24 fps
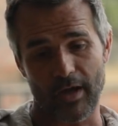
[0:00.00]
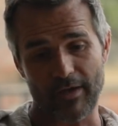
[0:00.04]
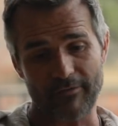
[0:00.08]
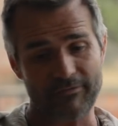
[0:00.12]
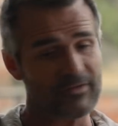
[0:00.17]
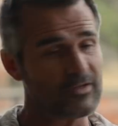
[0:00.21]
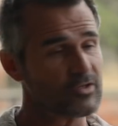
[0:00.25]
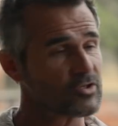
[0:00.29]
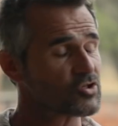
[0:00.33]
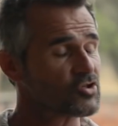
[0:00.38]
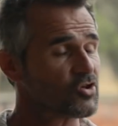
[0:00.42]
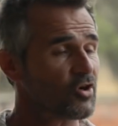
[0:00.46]
I
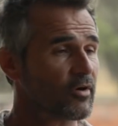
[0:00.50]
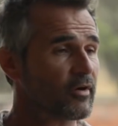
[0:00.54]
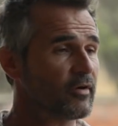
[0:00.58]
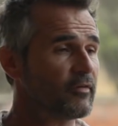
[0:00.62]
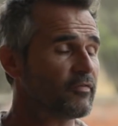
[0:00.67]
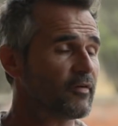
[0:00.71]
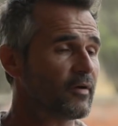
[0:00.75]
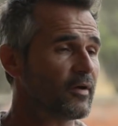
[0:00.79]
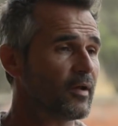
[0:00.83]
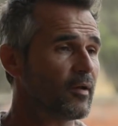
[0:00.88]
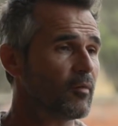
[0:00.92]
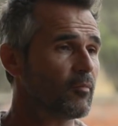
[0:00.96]
felt sorry
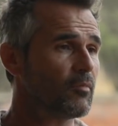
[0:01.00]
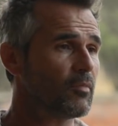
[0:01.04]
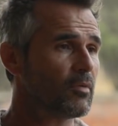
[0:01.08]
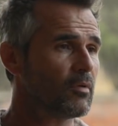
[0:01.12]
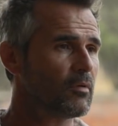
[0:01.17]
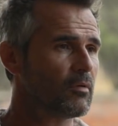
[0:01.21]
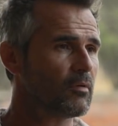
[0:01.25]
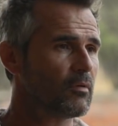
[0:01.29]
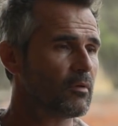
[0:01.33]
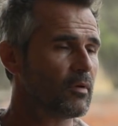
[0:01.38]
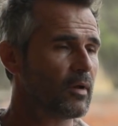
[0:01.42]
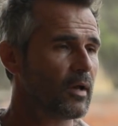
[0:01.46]
for him.
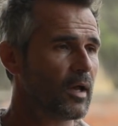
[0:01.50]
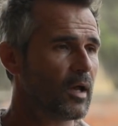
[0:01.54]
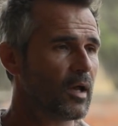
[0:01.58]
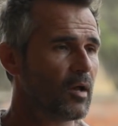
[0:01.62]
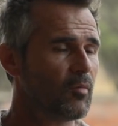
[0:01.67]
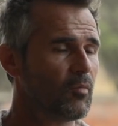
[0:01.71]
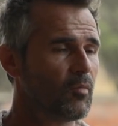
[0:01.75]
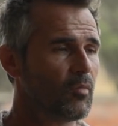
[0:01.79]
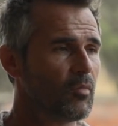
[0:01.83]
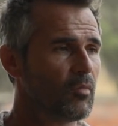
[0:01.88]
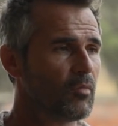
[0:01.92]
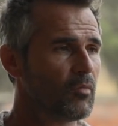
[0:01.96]

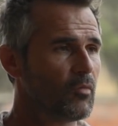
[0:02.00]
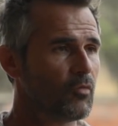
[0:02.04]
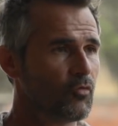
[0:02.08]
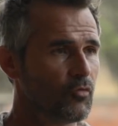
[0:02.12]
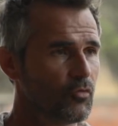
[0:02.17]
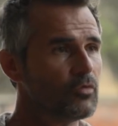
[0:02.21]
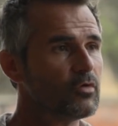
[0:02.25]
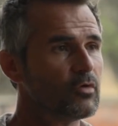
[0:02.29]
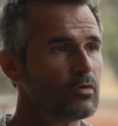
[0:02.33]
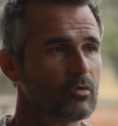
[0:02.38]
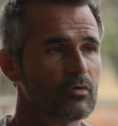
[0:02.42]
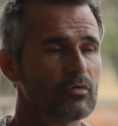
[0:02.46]

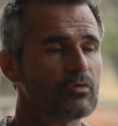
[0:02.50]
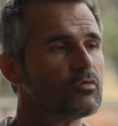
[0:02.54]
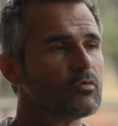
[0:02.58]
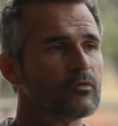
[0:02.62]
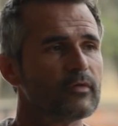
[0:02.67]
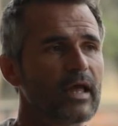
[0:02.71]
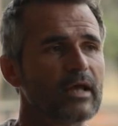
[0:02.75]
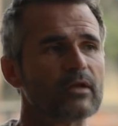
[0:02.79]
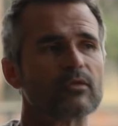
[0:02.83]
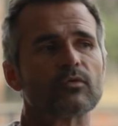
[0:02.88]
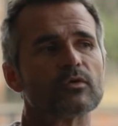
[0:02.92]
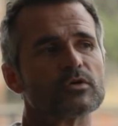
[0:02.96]
Um,
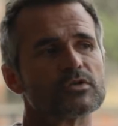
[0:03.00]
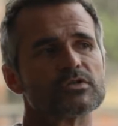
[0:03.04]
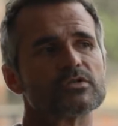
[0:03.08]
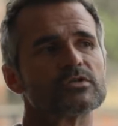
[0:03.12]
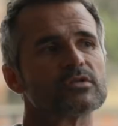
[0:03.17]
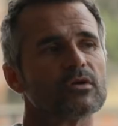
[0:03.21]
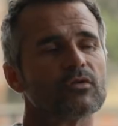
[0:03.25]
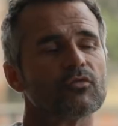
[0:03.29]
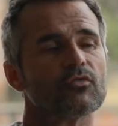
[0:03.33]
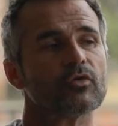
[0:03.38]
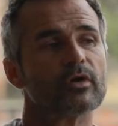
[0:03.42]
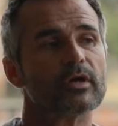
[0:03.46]
that was
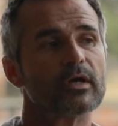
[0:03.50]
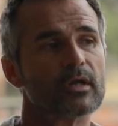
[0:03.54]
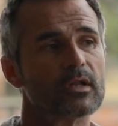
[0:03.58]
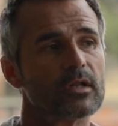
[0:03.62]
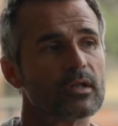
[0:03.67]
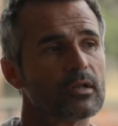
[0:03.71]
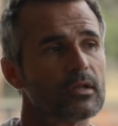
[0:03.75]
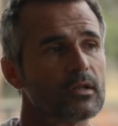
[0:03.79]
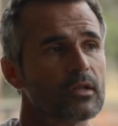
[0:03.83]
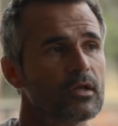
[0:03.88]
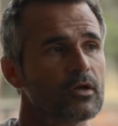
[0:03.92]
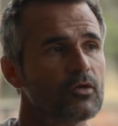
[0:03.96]
the
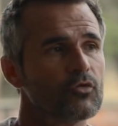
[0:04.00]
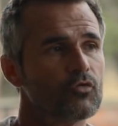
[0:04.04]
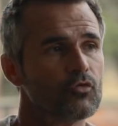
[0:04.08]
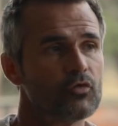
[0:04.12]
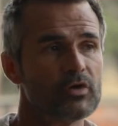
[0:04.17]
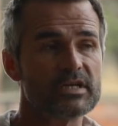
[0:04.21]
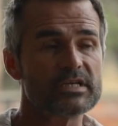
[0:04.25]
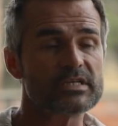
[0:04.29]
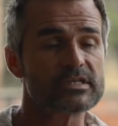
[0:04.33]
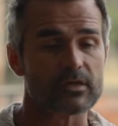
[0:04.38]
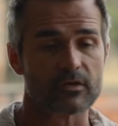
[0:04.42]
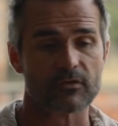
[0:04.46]
real
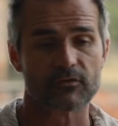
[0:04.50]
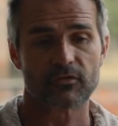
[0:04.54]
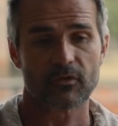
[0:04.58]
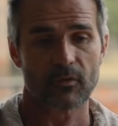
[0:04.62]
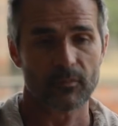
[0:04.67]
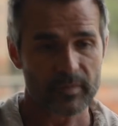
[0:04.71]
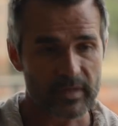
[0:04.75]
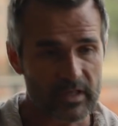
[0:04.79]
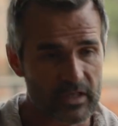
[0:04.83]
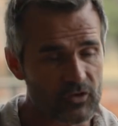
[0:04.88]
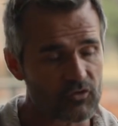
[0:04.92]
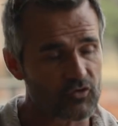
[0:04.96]
reason for
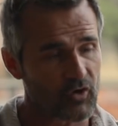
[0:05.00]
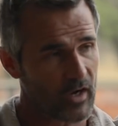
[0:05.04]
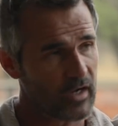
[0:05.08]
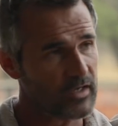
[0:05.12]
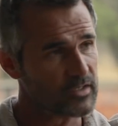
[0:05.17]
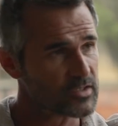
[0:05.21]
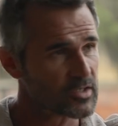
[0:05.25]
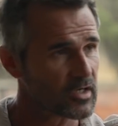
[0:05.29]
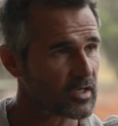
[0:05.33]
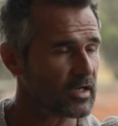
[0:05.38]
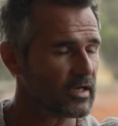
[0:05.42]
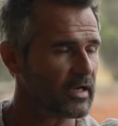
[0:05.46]
me
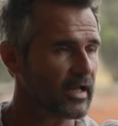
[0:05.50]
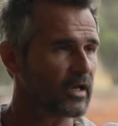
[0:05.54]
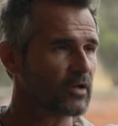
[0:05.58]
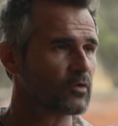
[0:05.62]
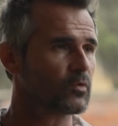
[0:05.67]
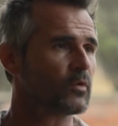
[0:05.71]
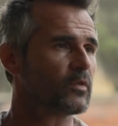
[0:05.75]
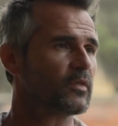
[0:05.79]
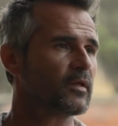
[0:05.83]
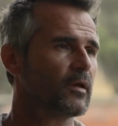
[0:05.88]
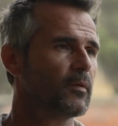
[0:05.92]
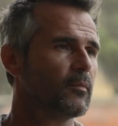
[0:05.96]
trying to
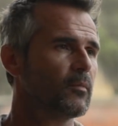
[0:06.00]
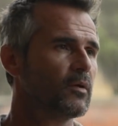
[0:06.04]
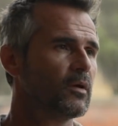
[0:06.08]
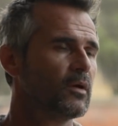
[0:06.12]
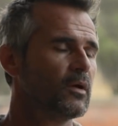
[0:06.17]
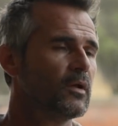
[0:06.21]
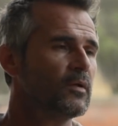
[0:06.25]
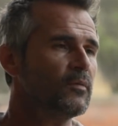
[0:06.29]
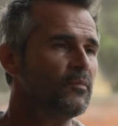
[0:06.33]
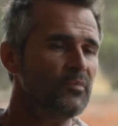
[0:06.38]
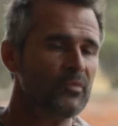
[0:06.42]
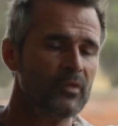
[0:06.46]
connect with them.
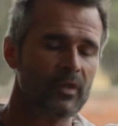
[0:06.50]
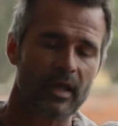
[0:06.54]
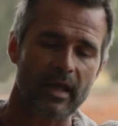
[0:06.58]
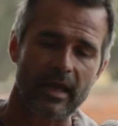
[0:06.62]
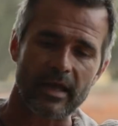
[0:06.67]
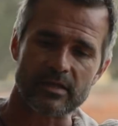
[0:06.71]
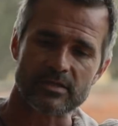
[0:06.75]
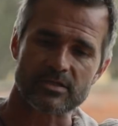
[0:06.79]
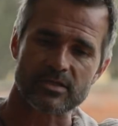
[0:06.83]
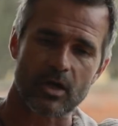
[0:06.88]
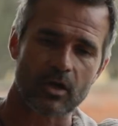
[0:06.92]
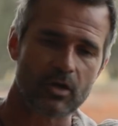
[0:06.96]

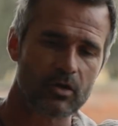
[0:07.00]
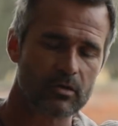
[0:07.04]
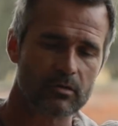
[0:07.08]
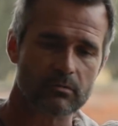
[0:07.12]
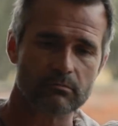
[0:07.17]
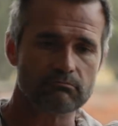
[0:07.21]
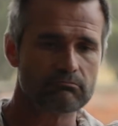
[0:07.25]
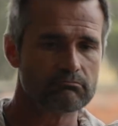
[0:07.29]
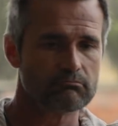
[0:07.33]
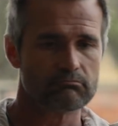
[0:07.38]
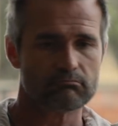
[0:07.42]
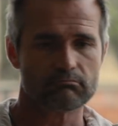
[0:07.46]
And so
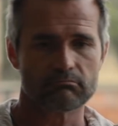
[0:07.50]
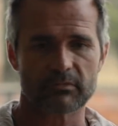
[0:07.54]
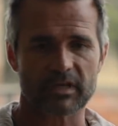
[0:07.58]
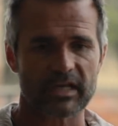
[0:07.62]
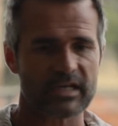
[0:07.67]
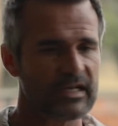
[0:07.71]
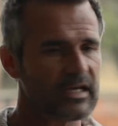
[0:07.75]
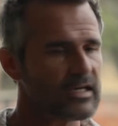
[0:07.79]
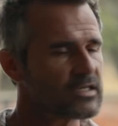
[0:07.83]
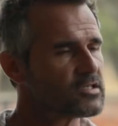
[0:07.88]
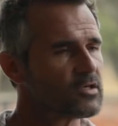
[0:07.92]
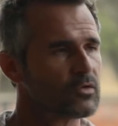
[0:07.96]

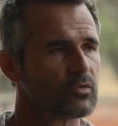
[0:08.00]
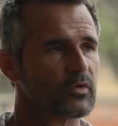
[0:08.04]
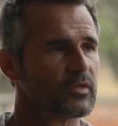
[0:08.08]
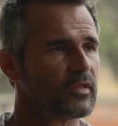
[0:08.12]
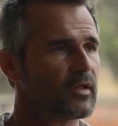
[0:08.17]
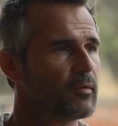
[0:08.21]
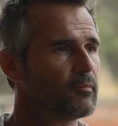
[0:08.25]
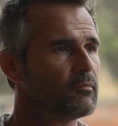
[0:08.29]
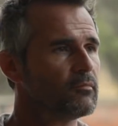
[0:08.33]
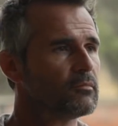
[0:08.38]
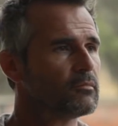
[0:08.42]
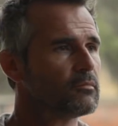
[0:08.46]
connected with
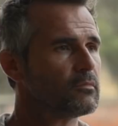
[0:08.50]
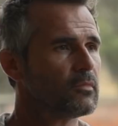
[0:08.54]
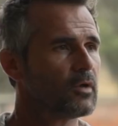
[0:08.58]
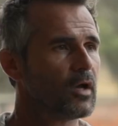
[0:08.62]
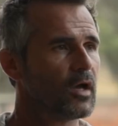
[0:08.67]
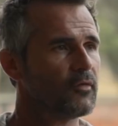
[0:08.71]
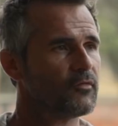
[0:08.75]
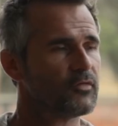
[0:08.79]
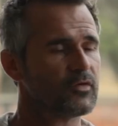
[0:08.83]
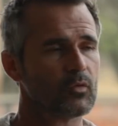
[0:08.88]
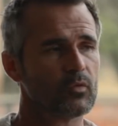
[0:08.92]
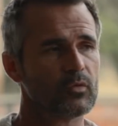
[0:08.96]
him
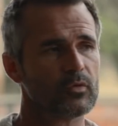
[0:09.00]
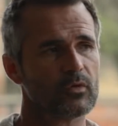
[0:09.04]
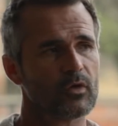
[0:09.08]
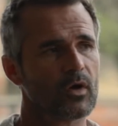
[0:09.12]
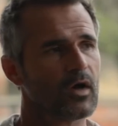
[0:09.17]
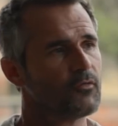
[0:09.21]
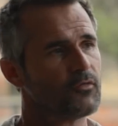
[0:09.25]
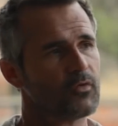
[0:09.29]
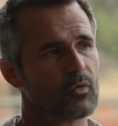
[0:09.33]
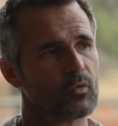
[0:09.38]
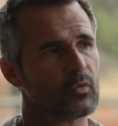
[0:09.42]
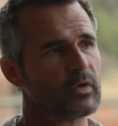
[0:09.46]
over,
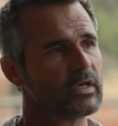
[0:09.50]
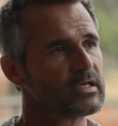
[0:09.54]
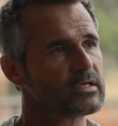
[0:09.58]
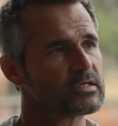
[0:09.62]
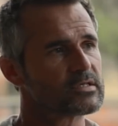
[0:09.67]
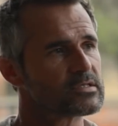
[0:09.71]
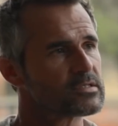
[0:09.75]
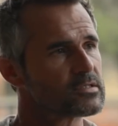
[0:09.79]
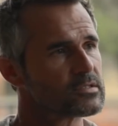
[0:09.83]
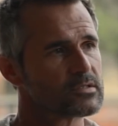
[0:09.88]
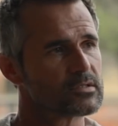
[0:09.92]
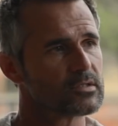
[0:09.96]
over
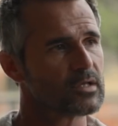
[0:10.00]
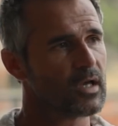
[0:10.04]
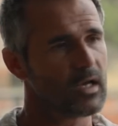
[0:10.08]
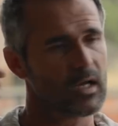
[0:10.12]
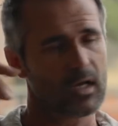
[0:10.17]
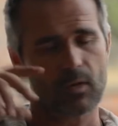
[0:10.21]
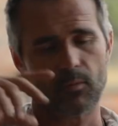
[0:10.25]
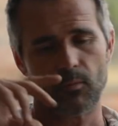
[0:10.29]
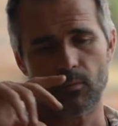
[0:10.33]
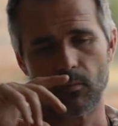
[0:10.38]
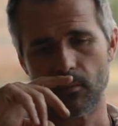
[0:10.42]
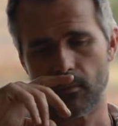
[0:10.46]
weeks,
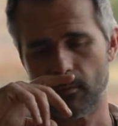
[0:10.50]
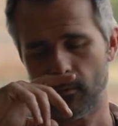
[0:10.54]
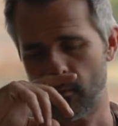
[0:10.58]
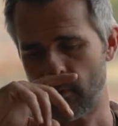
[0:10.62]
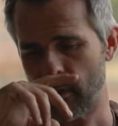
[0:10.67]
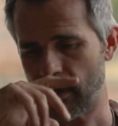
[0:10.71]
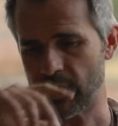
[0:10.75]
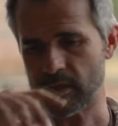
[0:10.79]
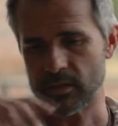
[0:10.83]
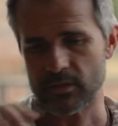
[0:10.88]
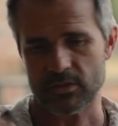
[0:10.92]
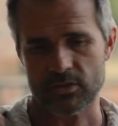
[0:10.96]
um,
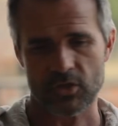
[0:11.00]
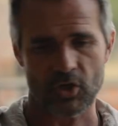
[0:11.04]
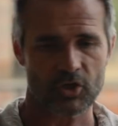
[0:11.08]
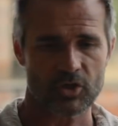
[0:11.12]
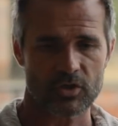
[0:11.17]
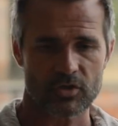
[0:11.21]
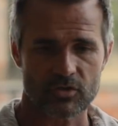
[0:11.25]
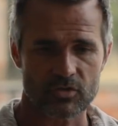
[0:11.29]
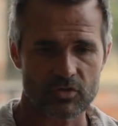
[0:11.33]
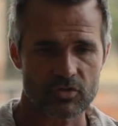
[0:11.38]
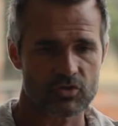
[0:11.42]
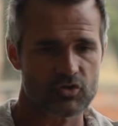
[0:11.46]

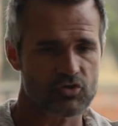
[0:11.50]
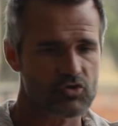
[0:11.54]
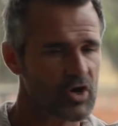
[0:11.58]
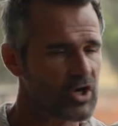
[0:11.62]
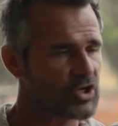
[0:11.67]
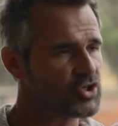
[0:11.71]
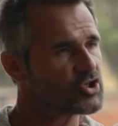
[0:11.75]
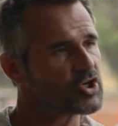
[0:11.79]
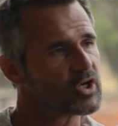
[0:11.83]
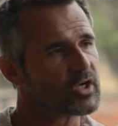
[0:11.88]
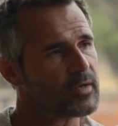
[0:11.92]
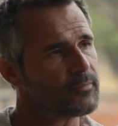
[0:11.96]
started
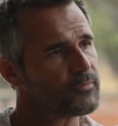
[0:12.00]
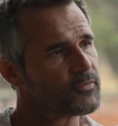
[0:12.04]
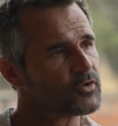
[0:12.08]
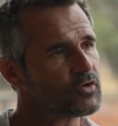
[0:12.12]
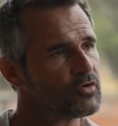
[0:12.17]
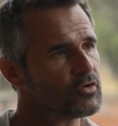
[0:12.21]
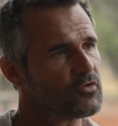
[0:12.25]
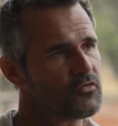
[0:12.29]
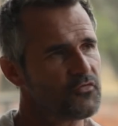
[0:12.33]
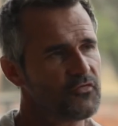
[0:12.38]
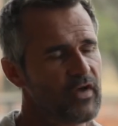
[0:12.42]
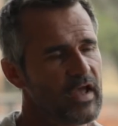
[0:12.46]
scratching him
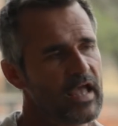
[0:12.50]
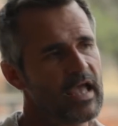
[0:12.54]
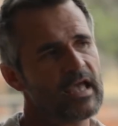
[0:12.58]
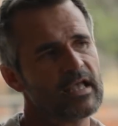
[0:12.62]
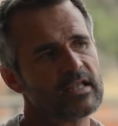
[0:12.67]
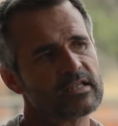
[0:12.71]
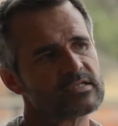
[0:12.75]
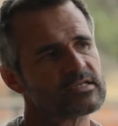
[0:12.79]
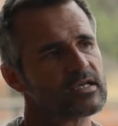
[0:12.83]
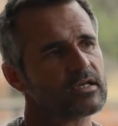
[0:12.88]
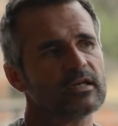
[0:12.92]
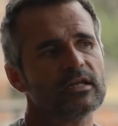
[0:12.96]
through the
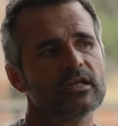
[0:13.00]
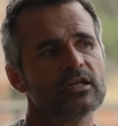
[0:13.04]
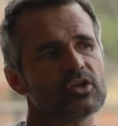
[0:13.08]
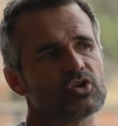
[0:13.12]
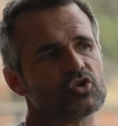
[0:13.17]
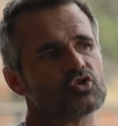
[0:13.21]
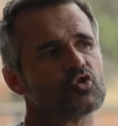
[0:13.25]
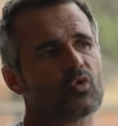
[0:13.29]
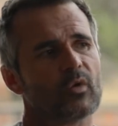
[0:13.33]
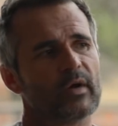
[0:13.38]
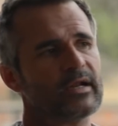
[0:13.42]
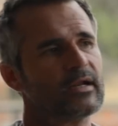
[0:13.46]
fence and he
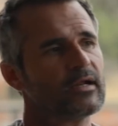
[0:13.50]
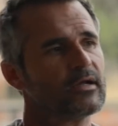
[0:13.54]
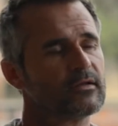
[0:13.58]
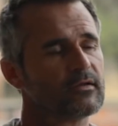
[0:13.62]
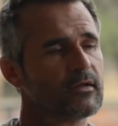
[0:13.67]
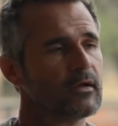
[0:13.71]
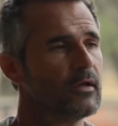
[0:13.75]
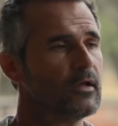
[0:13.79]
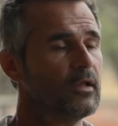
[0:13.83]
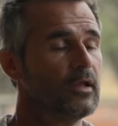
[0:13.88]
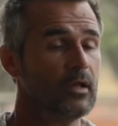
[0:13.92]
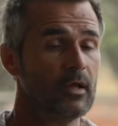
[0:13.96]
enjoyed it.
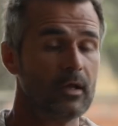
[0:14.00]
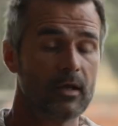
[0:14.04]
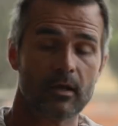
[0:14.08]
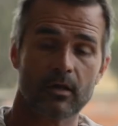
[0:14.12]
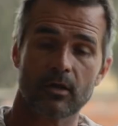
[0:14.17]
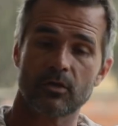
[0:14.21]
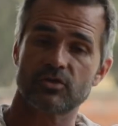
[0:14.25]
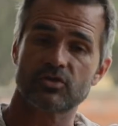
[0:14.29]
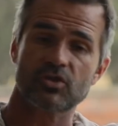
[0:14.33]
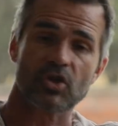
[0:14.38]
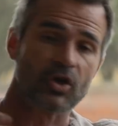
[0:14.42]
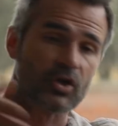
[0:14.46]

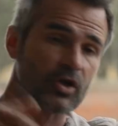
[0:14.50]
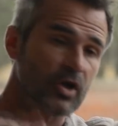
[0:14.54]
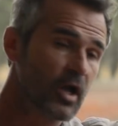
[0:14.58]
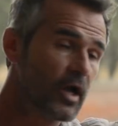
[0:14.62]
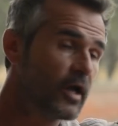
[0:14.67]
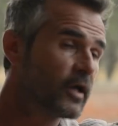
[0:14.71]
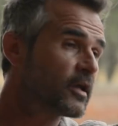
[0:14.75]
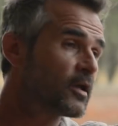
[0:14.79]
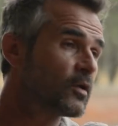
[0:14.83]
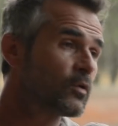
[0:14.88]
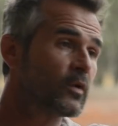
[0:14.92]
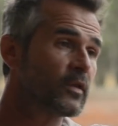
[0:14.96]
Started
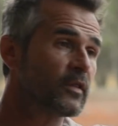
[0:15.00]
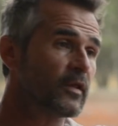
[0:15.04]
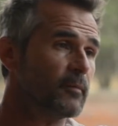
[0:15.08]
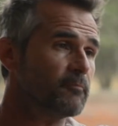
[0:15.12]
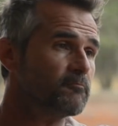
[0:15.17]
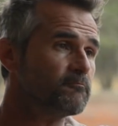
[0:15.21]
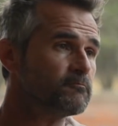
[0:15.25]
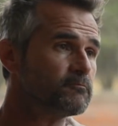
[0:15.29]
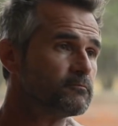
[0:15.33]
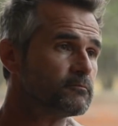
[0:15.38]
going in with him,